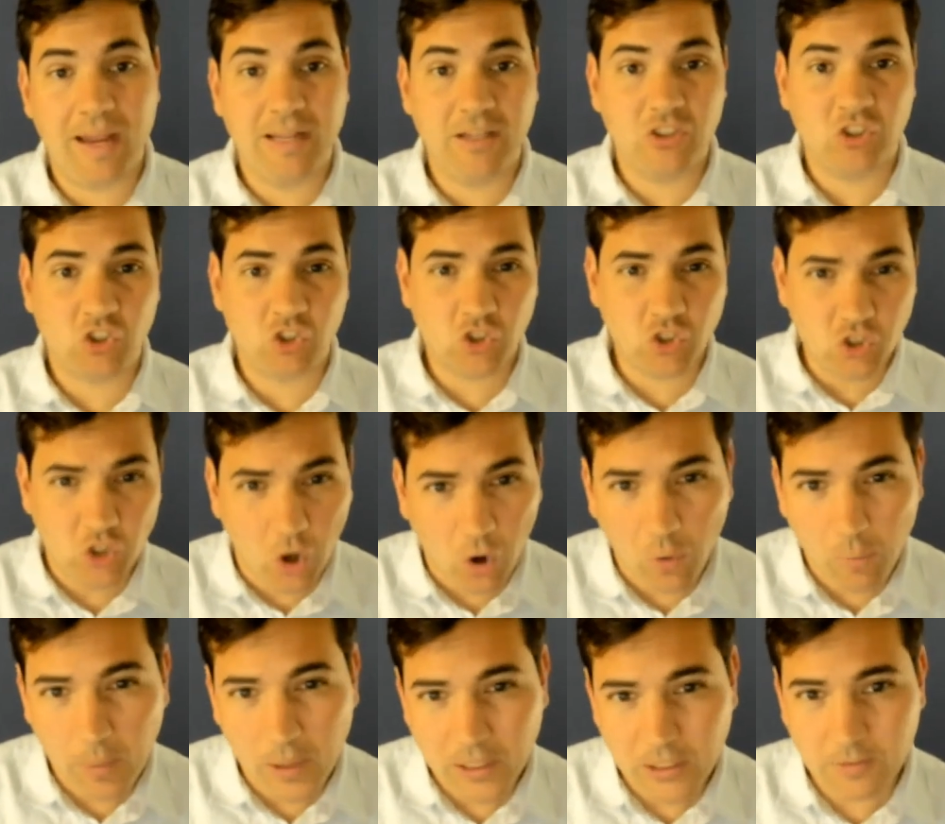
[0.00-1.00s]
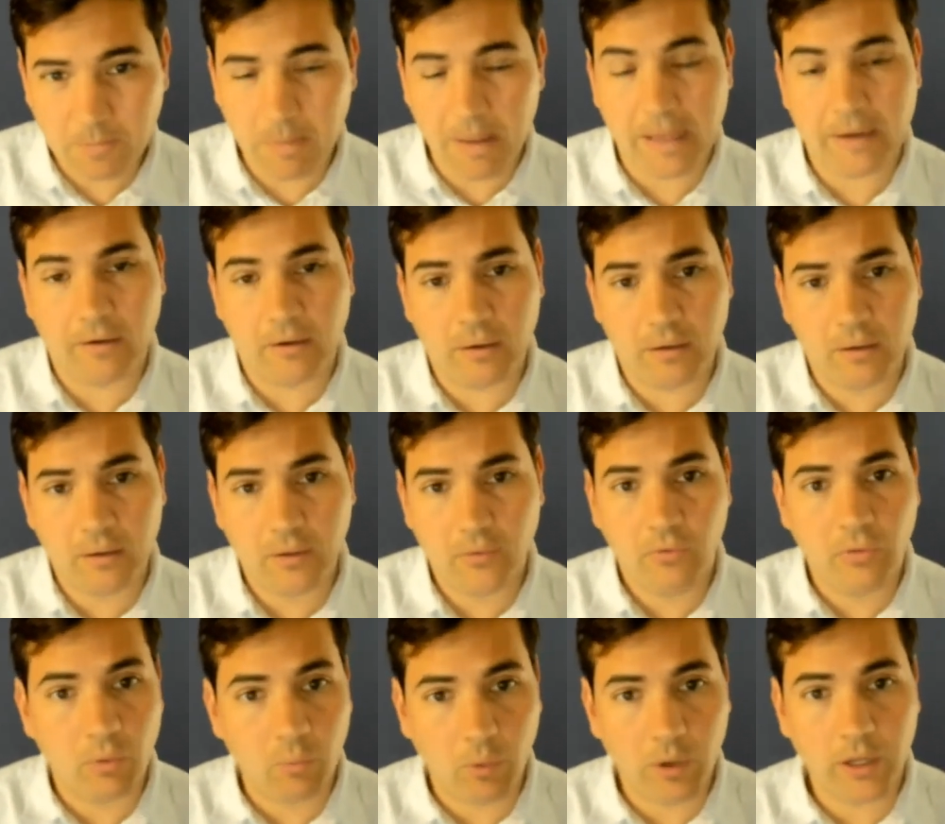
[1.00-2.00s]
is so much better
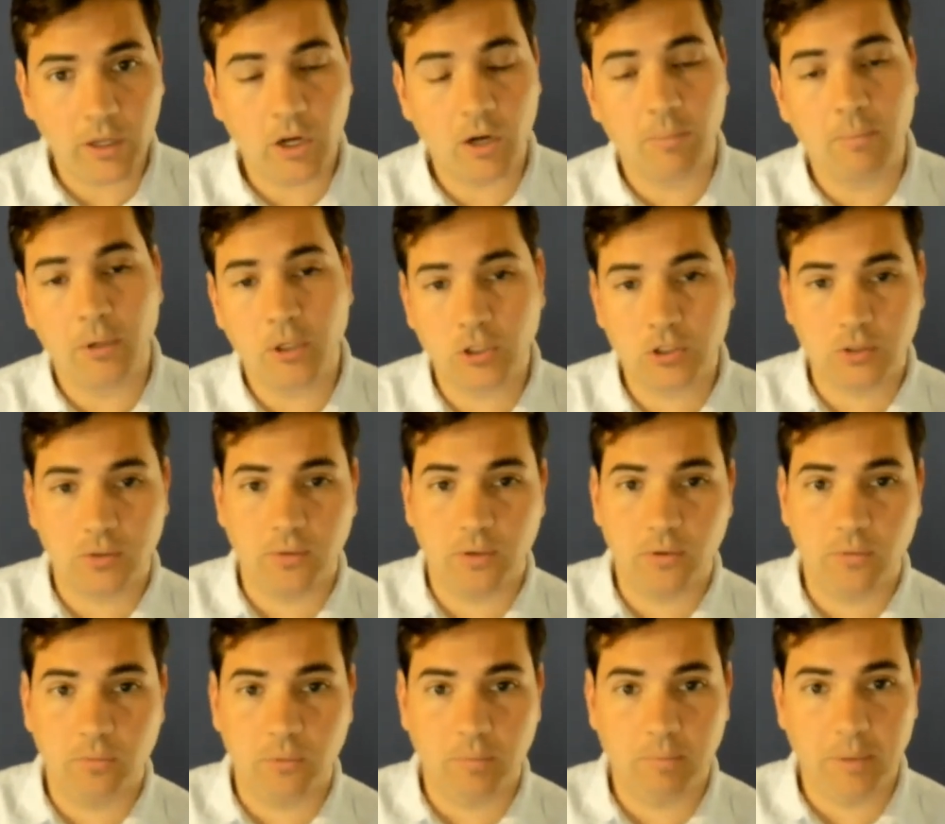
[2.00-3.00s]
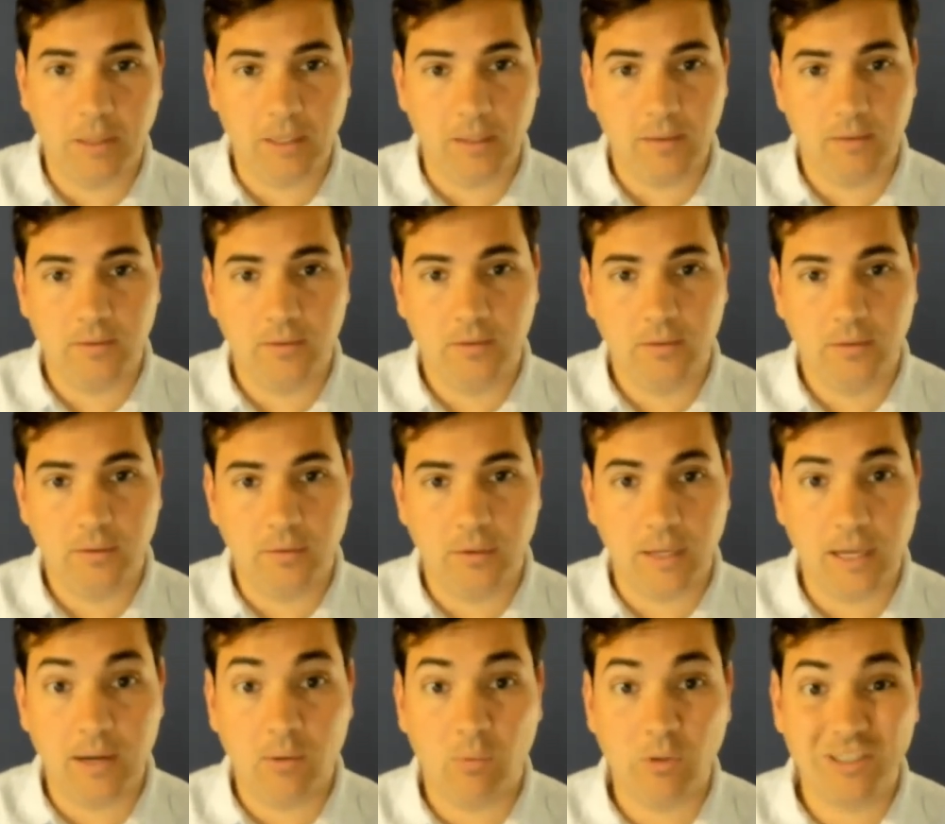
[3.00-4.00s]
than what a commercial loan would be.
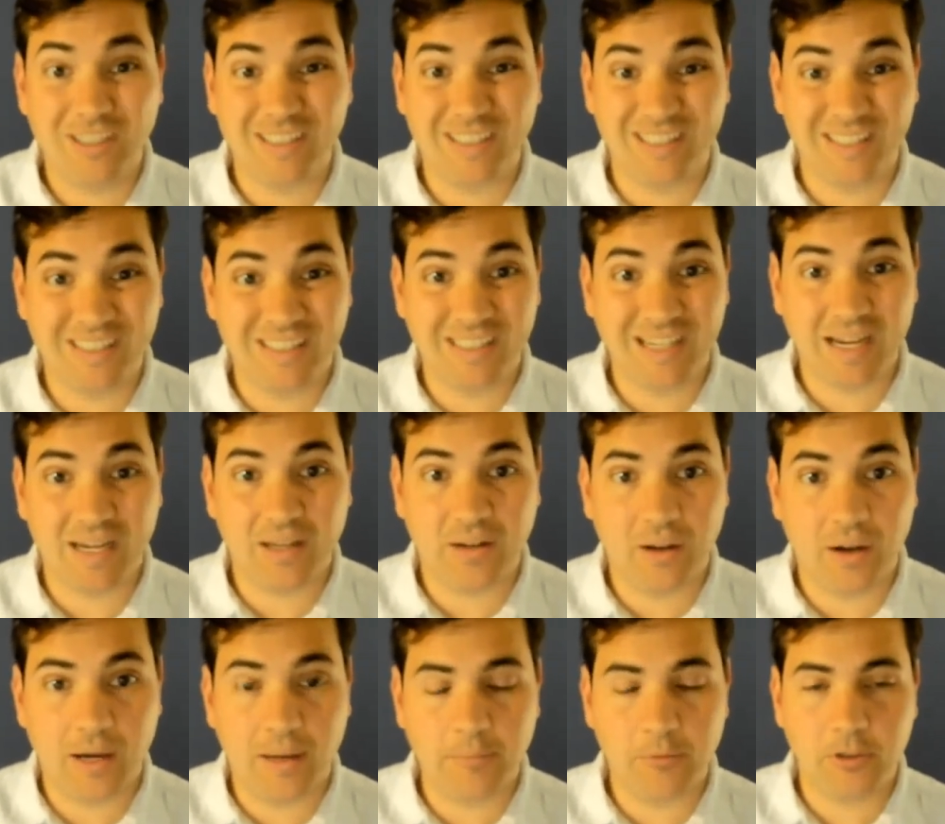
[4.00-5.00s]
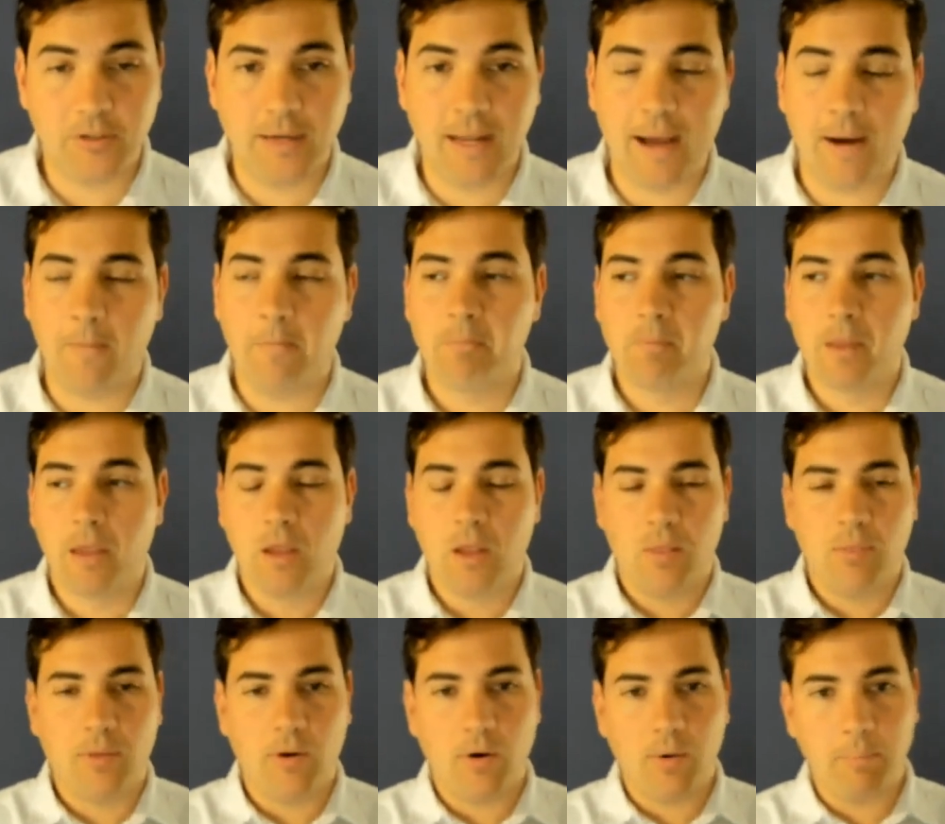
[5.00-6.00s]
Okay. Which is the second option. Now,
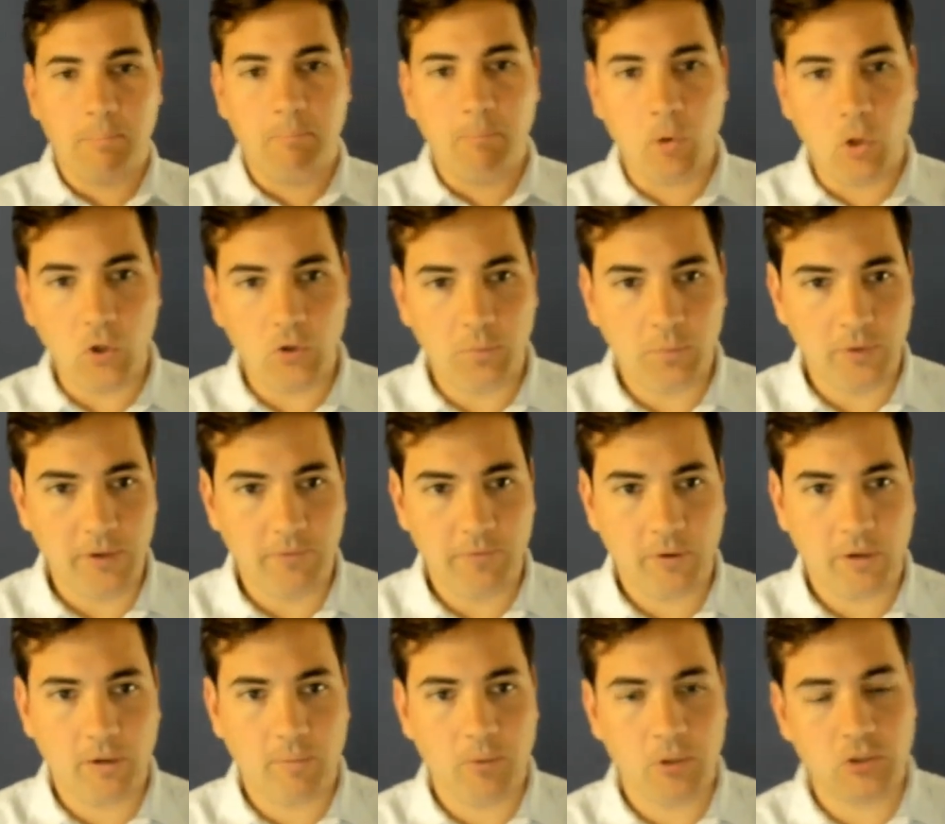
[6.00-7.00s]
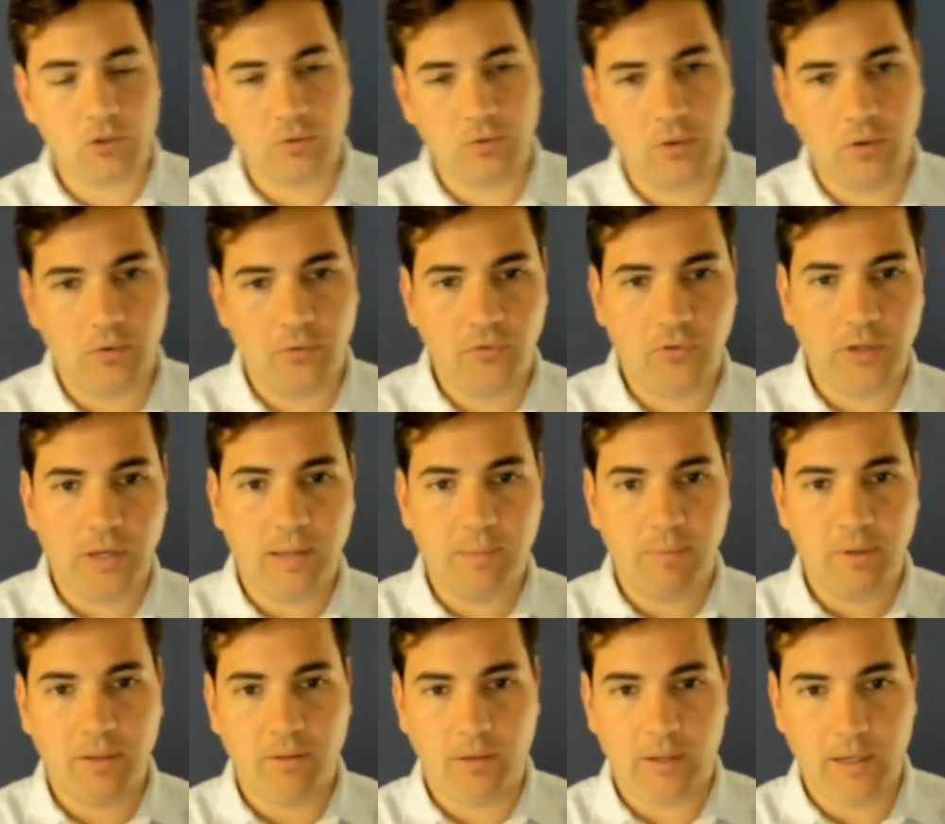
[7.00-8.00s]
there are multiple different commercial loans, and I'm
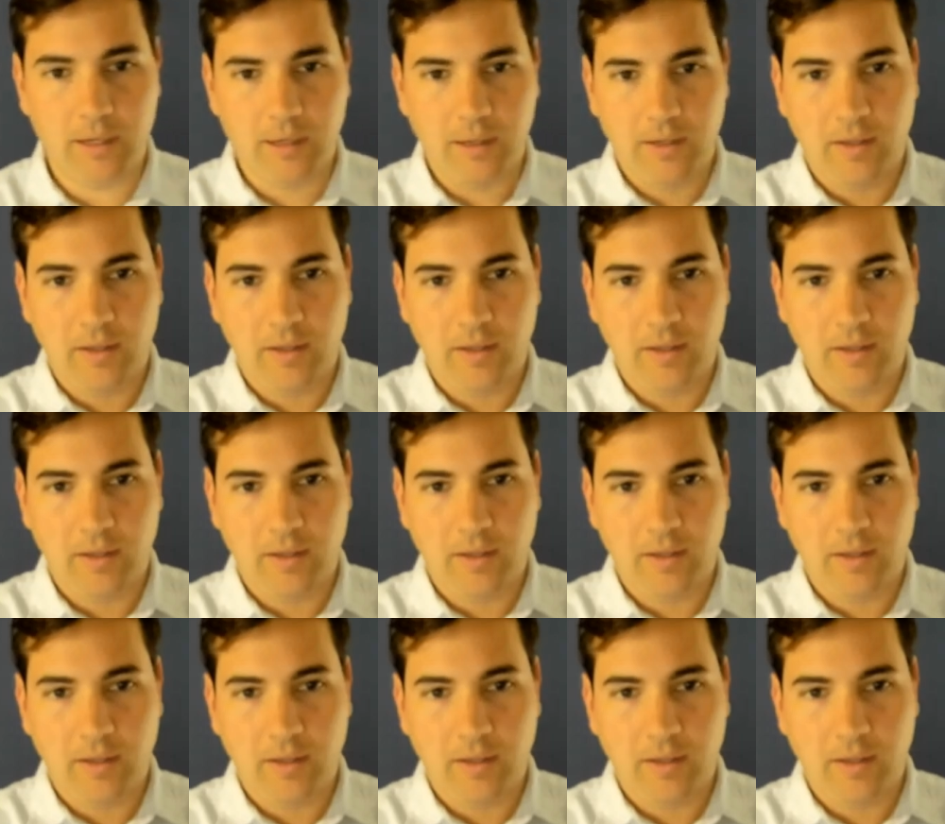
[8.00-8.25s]
going to like